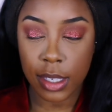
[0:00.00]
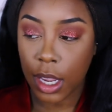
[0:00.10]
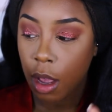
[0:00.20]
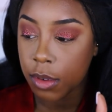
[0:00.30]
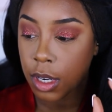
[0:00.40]

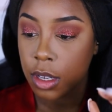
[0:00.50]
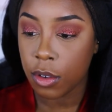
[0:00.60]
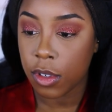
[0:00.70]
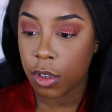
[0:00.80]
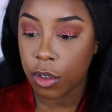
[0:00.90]
say I was going to
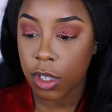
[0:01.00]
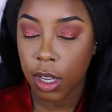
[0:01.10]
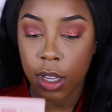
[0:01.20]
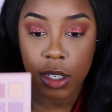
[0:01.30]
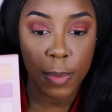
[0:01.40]
use two
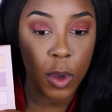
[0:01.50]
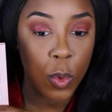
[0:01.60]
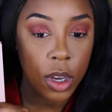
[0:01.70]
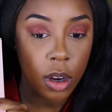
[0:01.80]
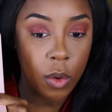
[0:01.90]
shades, but
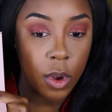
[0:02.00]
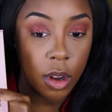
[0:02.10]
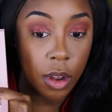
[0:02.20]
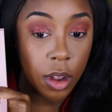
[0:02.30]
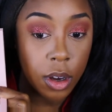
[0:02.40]
we are going
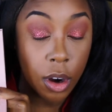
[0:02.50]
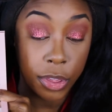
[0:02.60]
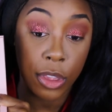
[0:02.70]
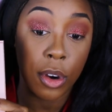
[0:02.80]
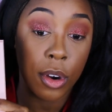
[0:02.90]
on our
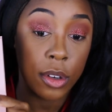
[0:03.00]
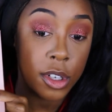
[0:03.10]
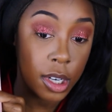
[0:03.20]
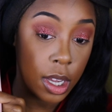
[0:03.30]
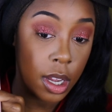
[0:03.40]
third
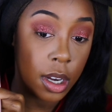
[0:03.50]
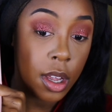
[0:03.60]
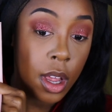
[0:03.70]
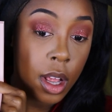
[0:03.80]
shade.